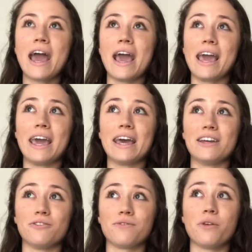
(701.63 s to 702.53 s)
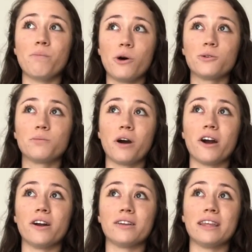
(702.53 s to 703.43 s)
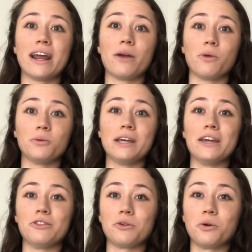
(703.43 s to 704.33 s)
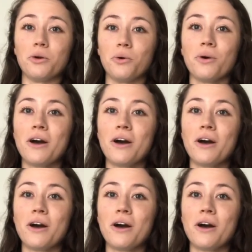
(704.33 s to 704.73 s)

and for the most part that I rotate through